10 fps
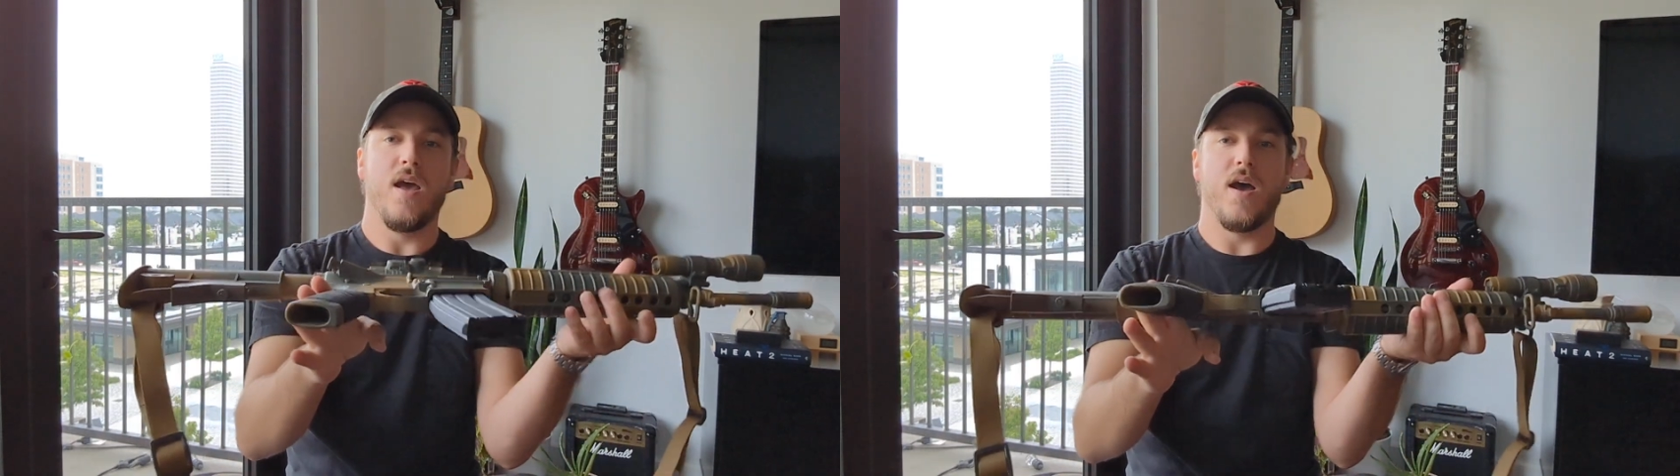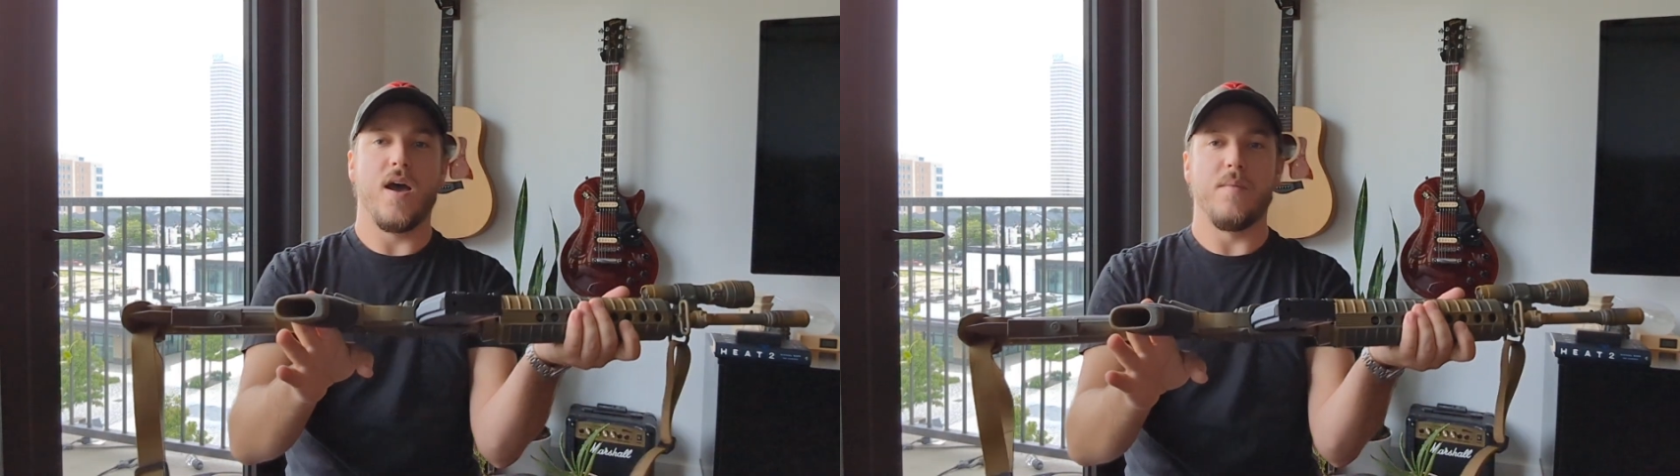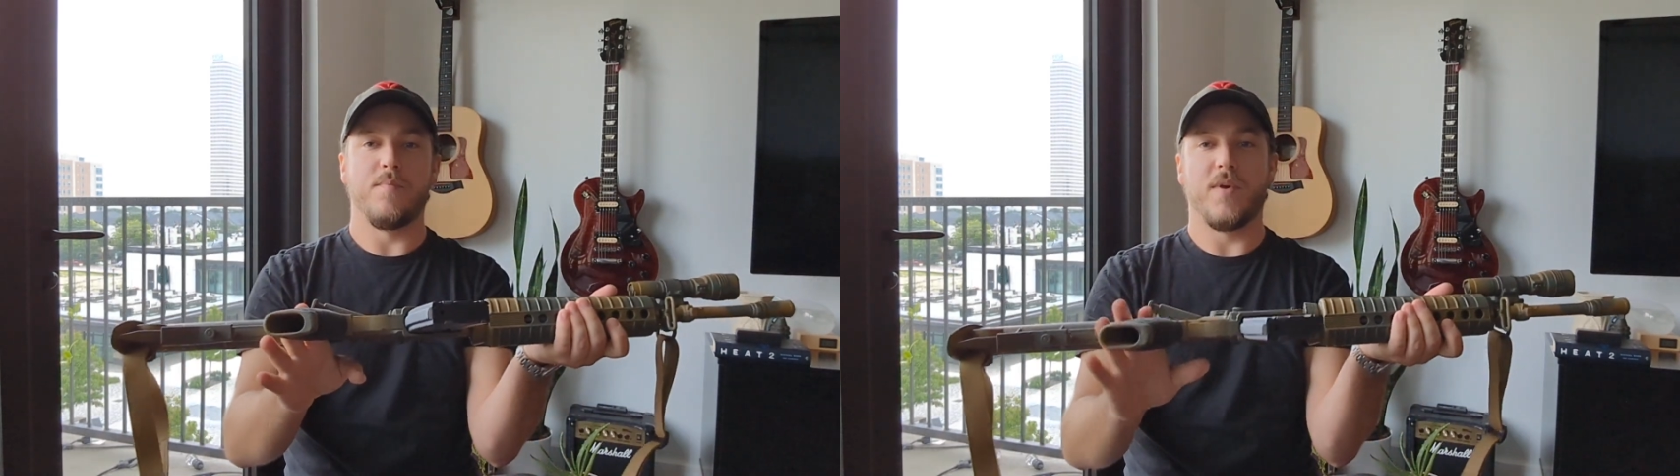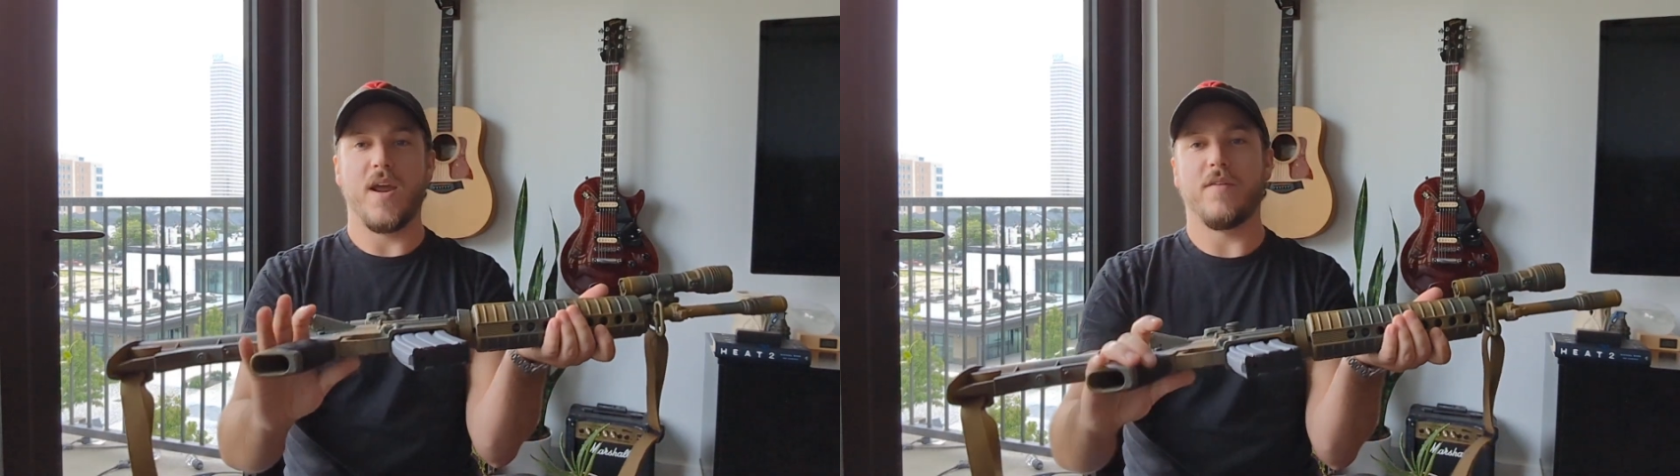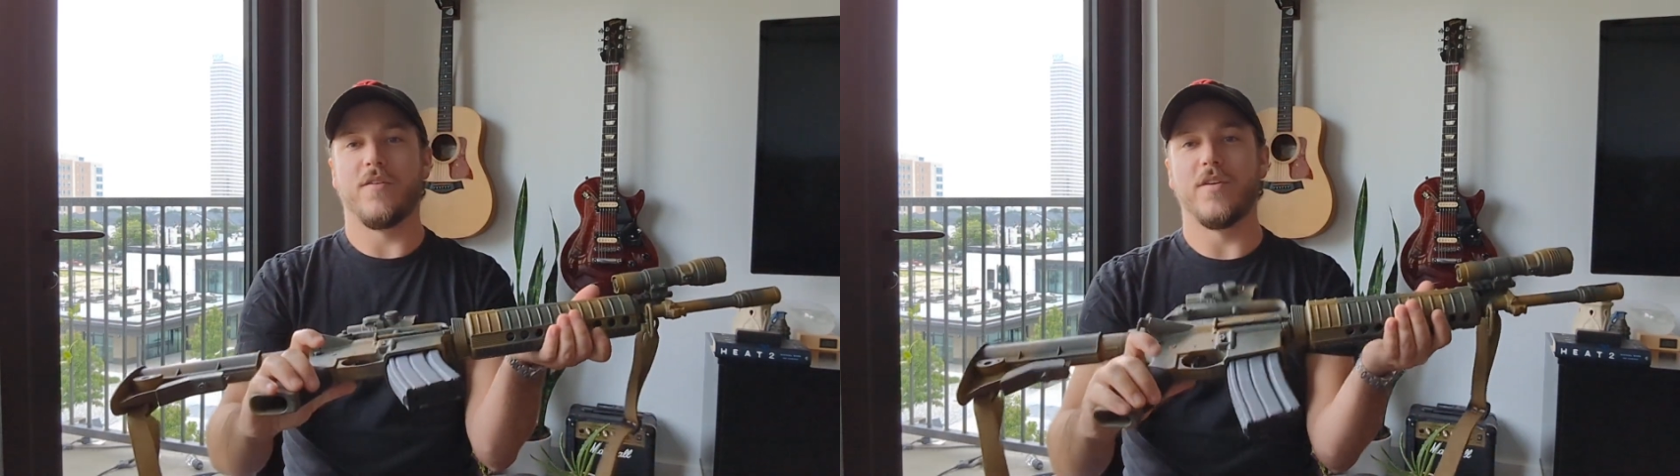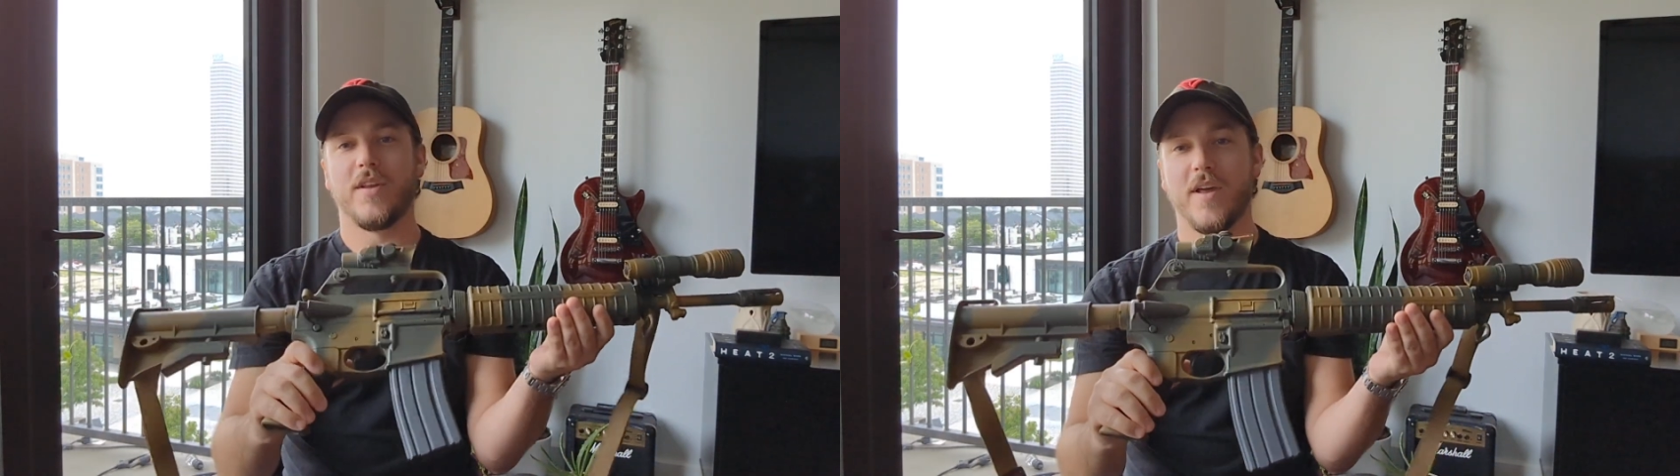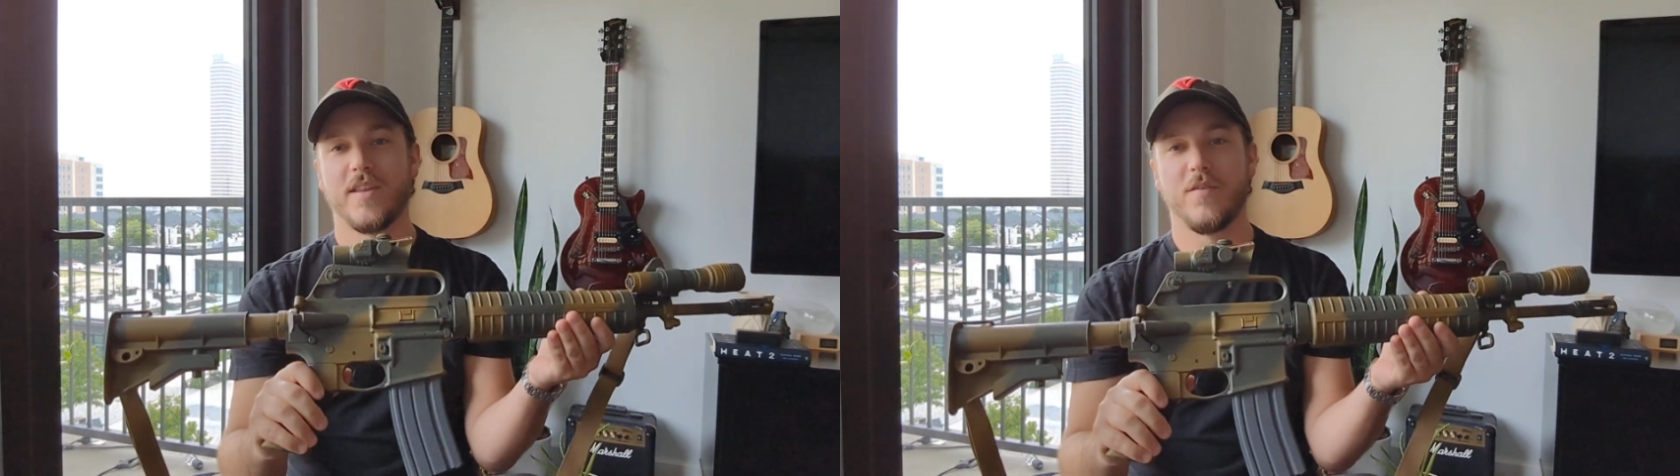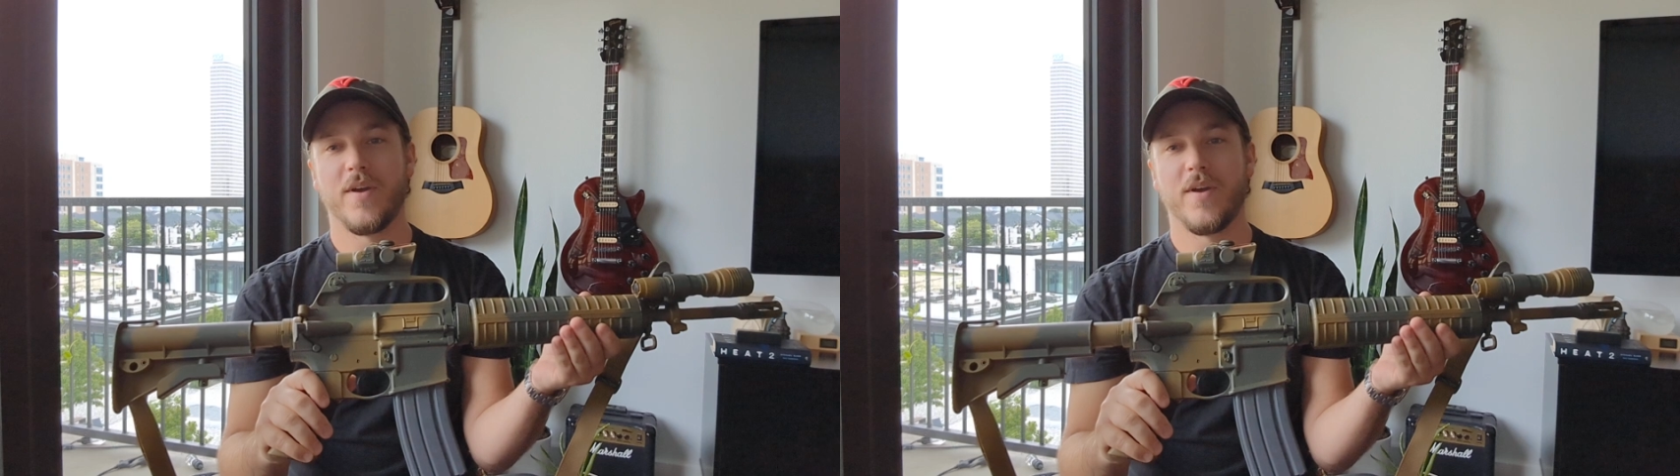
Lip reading: but I really like the